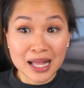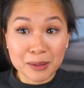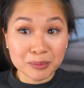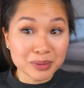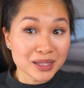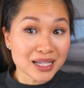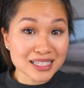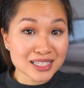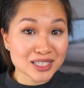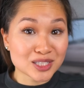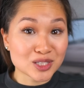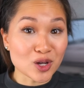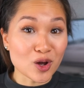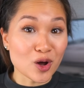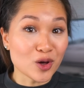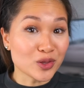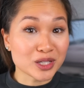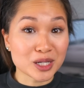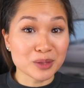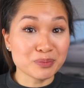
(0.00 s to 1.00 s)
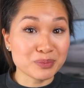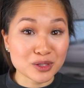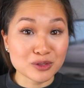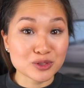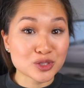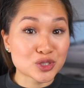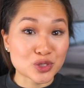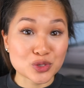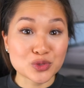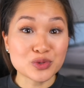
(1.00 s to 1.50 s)
plus on the
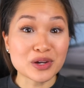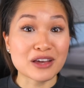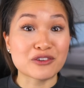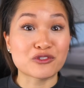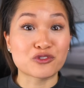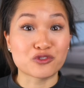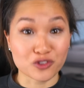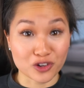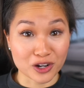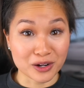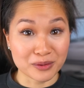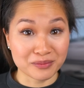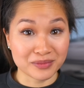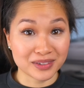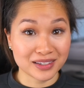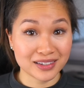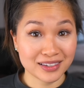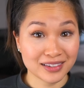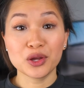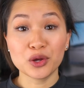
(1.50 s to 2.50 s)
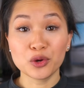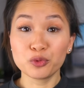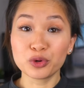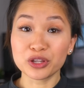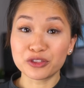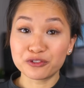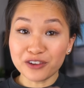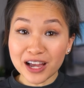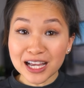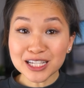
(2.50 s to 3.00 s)
commute to and from.
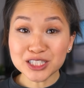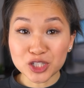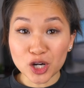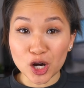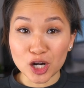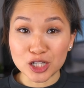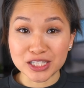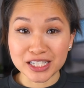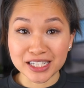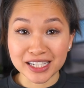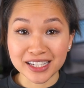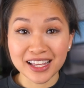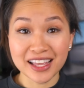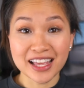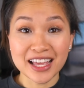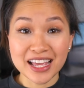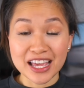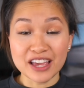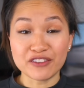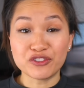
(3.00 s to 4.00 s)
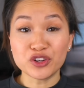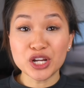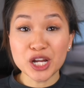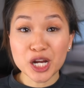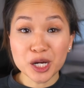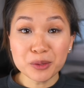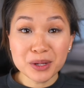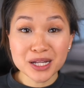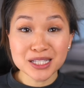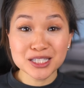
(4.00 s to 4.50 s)
With fast charging, if your
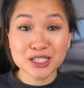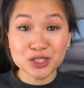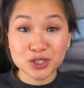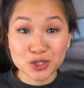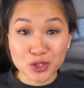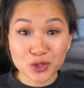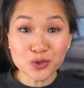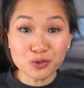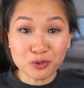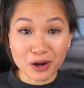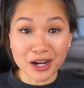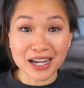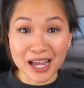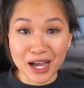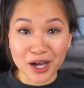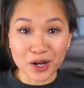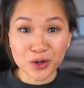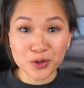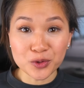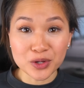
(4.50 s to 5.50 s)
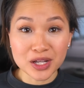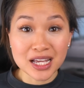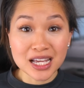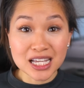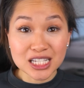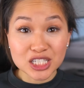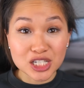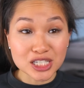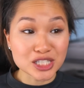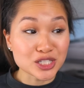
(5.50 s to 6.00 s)
earbuds do run out,
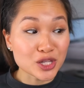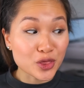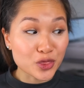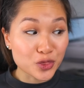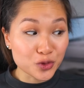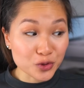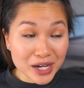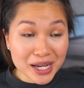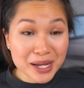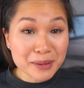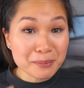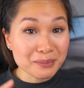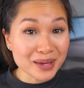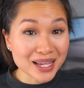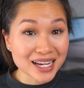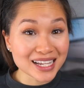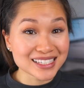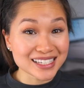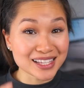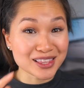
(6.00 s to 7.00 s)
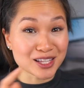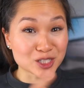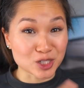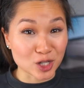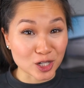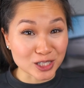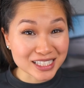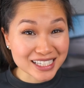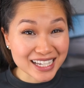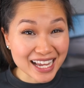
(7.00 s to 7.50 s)
just 3 minutes in the
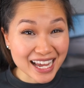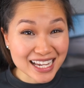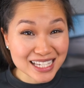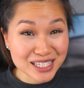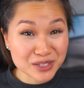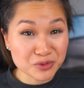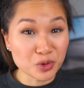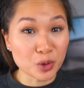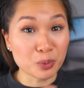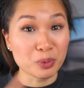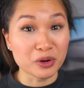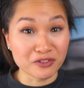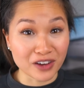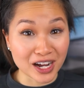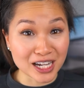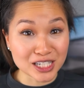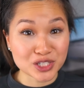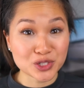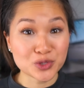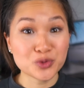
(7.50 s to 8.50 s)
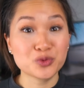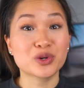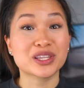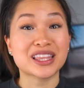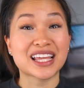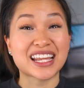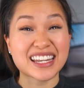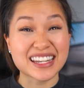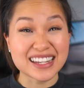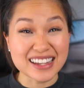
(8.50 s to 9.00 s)
charging case will provide you
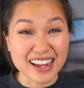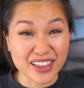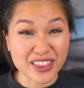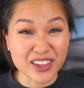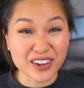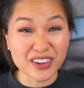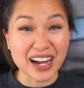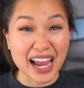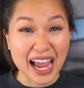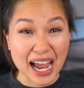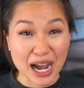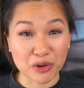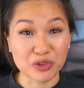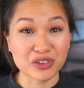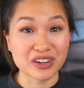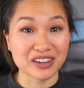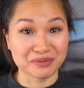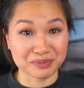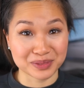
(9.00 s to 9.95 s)
with another hour of